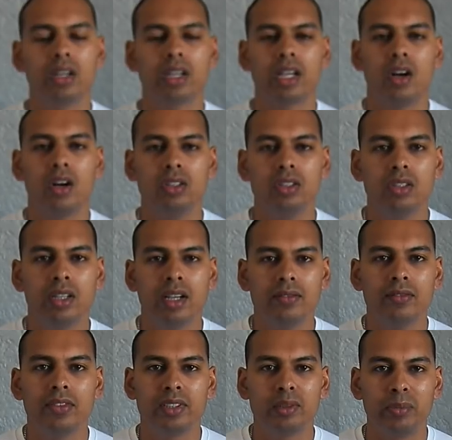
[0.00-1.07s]
Okay, on to
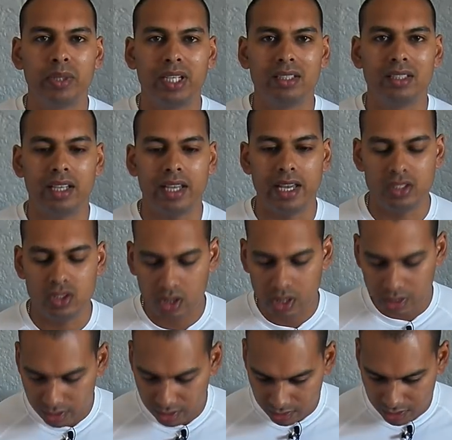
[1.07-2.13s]
comfortability. As you
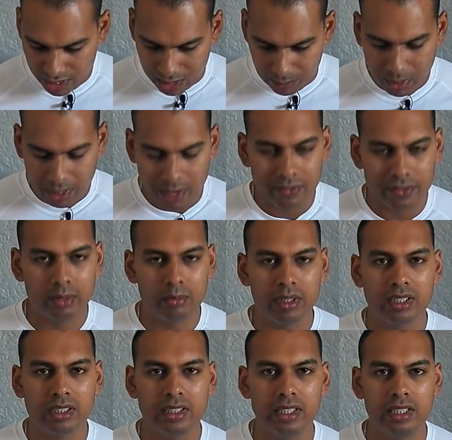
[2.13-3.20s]
can see, I'm comfortably
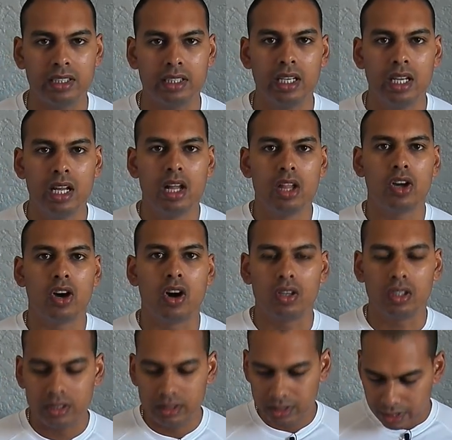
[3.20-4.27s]
seated. The
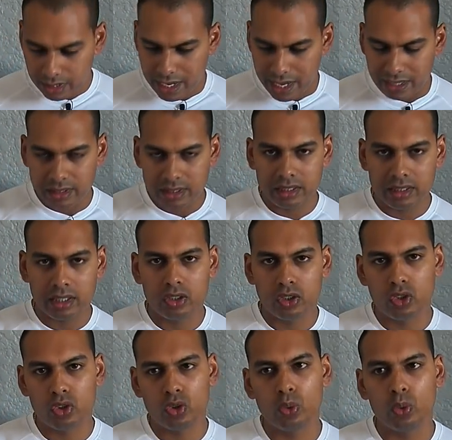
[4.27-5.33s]
holster does
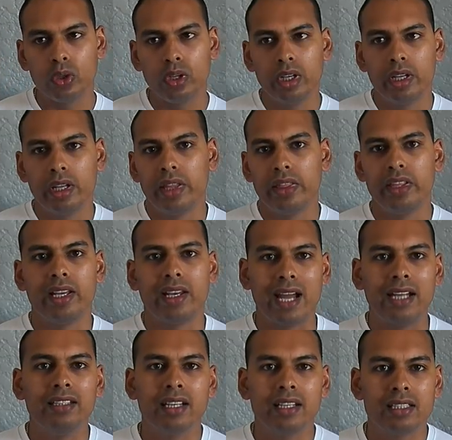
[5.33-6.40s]
sit to the
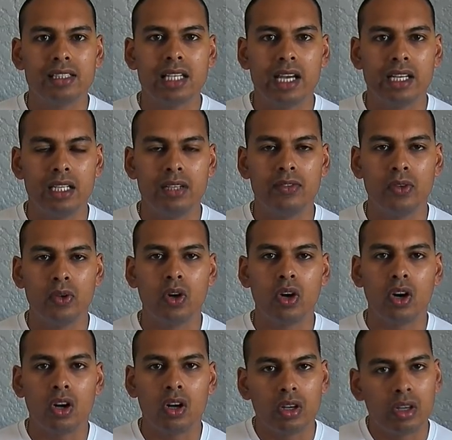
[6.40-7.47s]
right-hand side if you
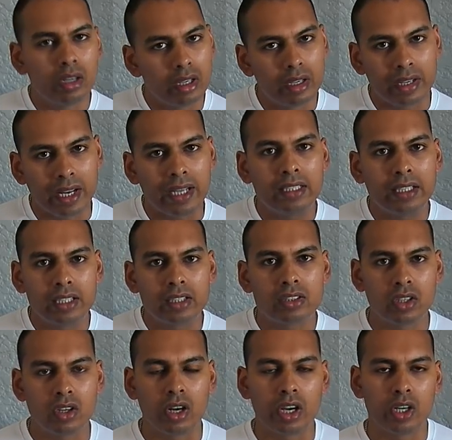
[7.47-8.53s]
are right-hand
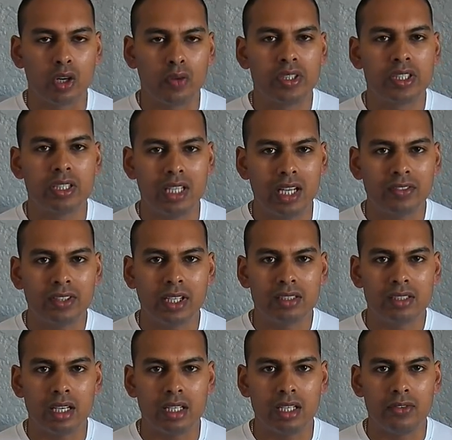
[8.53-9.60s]
strong, and obviously left-hand
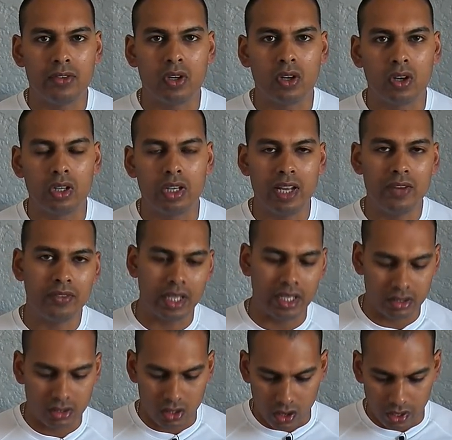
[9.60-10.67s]
side if you are left-hand
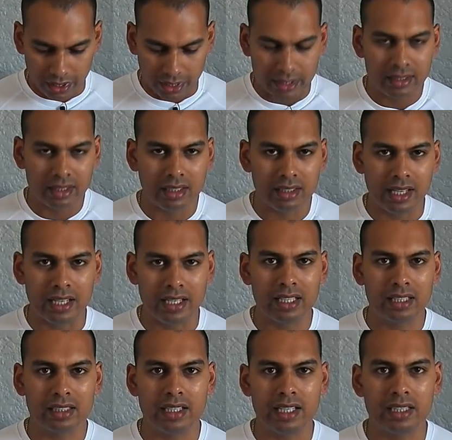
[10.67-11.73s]
strong. It doesn't sit
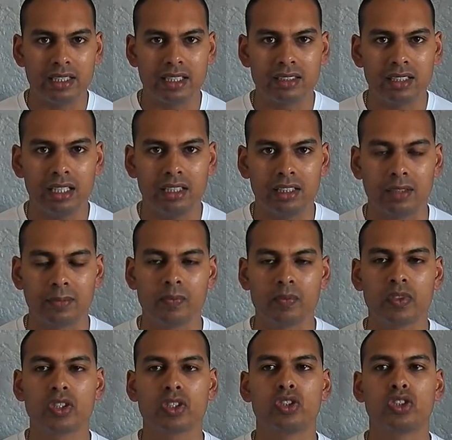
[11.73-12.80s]
directly in the center,
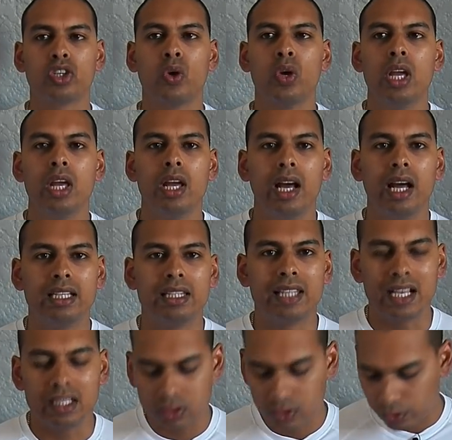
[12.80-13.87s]
so it
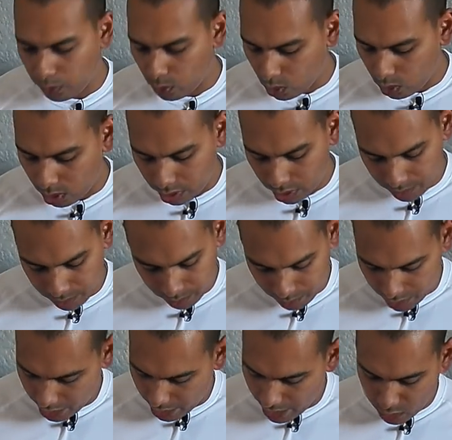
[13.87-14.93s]
does fall,
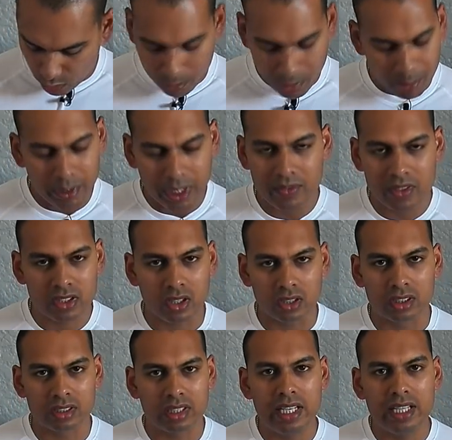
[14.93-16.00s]
as with my previous
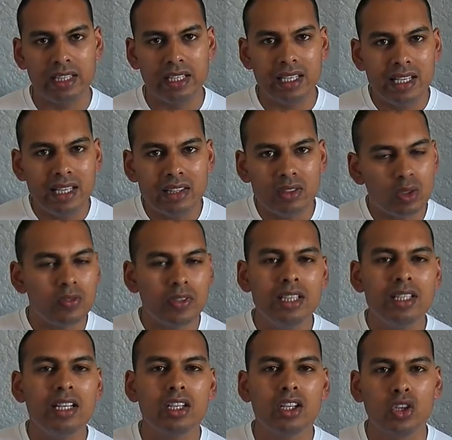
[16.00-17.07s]
holsters, in sort of in
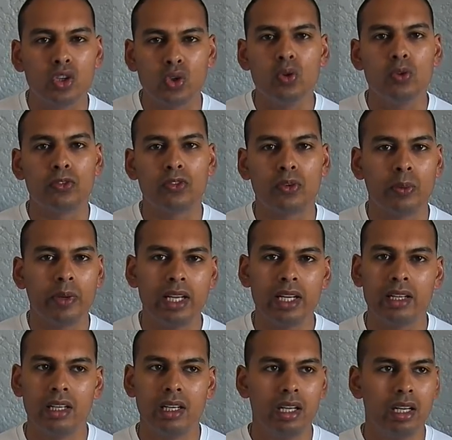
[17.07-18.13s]
that groove where,
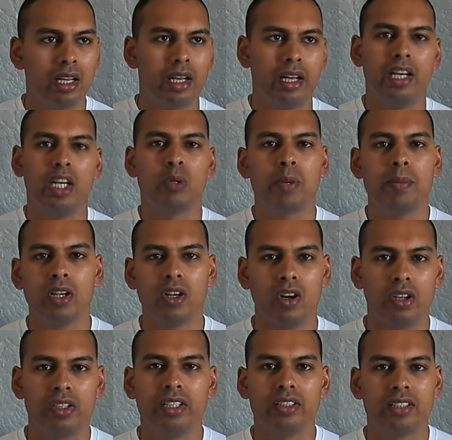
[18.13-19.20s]
I don't know, maybe
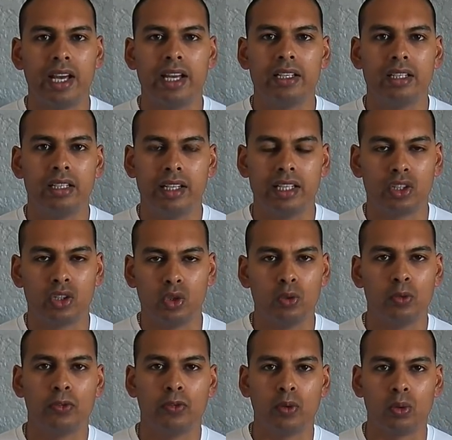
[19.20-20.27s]
God designed that
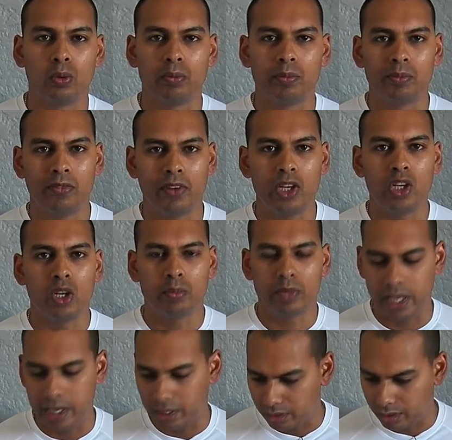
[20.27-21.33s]
groove for firearm
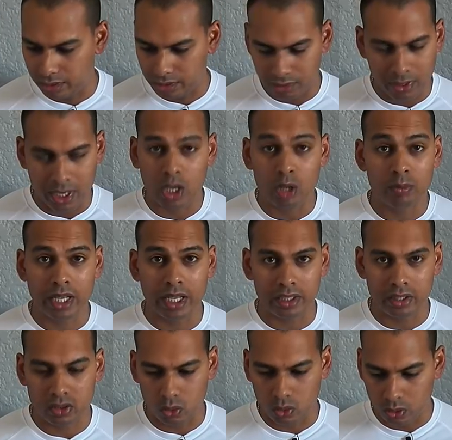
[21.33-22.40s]
carriers
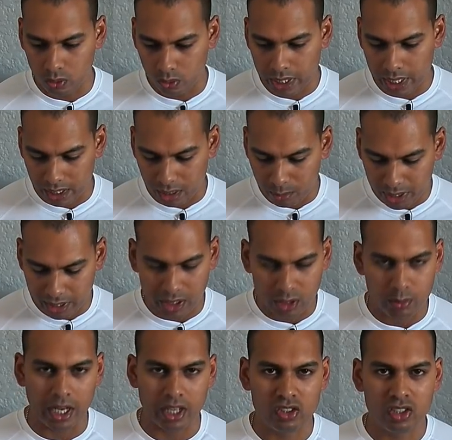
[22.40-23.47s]
who carry appendix,
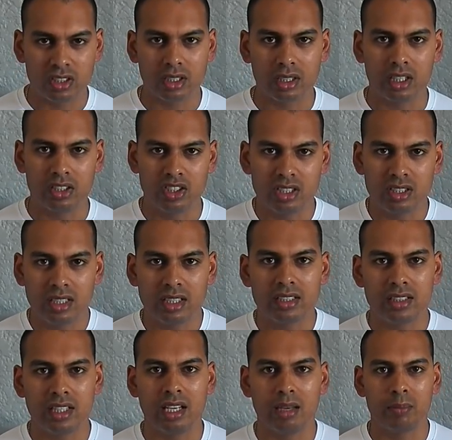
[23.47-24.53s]
but it just sits
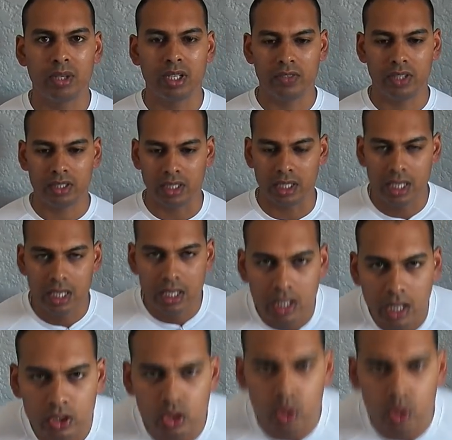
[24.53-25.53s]
there perfectly. I'll